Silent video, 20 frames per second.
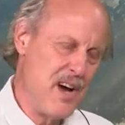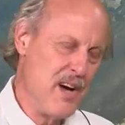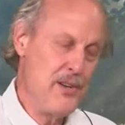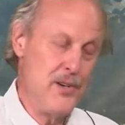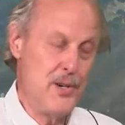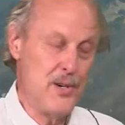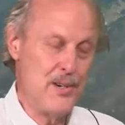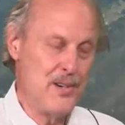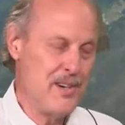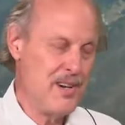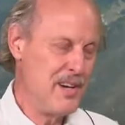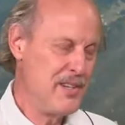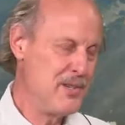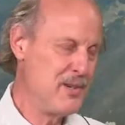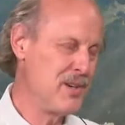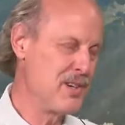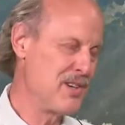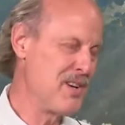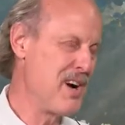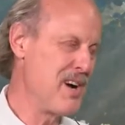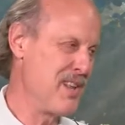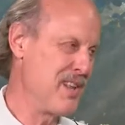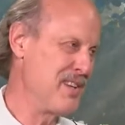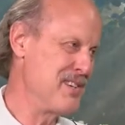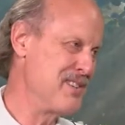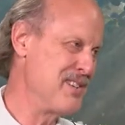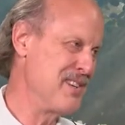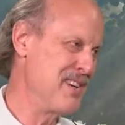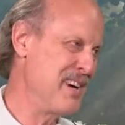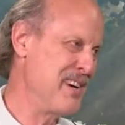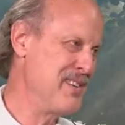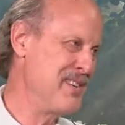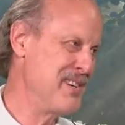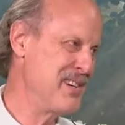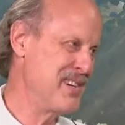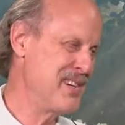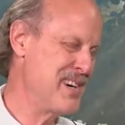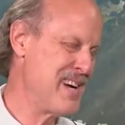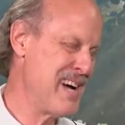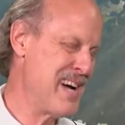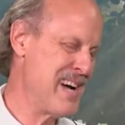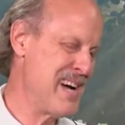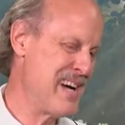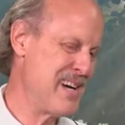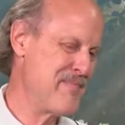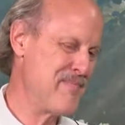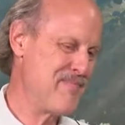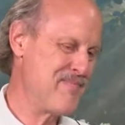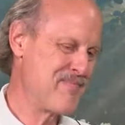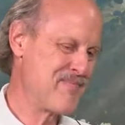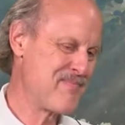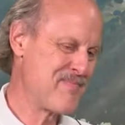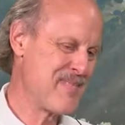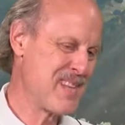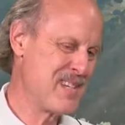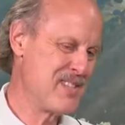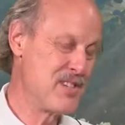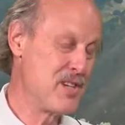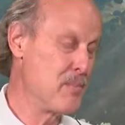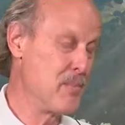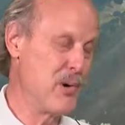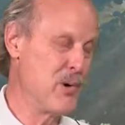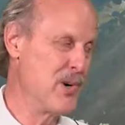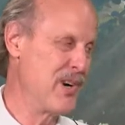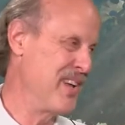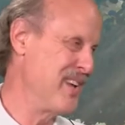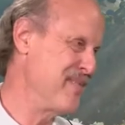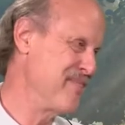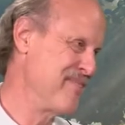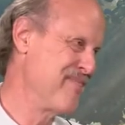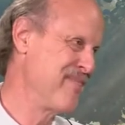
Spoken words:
under acknowledged and under supported.